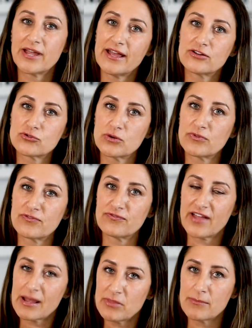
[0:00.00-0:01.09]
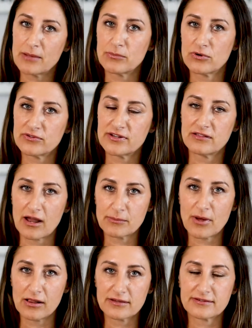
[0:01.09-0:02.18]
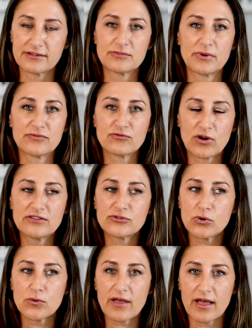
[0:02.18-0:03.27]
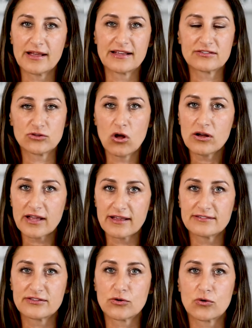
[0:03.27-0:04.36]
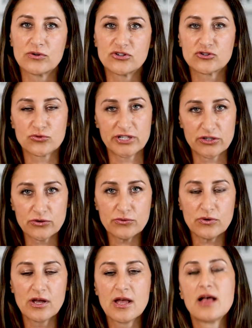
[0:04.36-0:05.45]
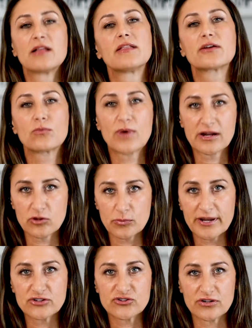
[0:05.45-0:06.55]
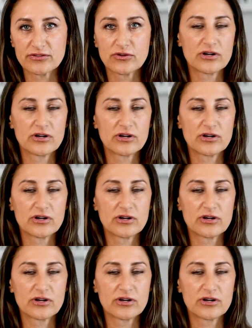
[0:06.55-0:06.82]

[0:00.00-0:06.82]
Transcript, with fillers: You can't treat with family members in a lot of policies, but friends are okay as long as they're going to treat you like a regular patient.